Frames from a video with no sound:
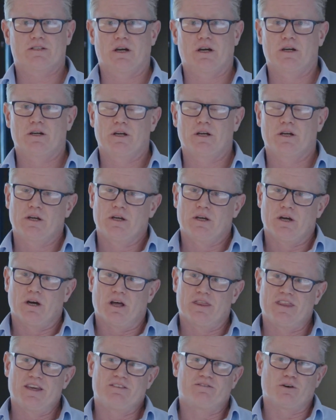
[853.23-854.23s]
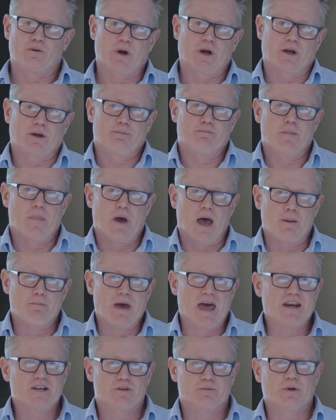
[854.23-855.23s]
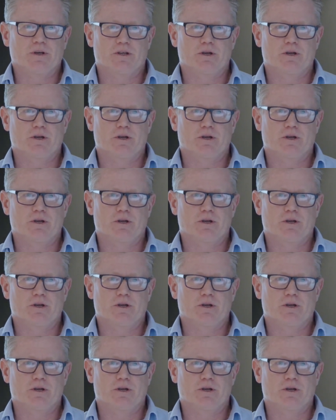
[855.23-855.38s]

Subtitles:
So I think from a management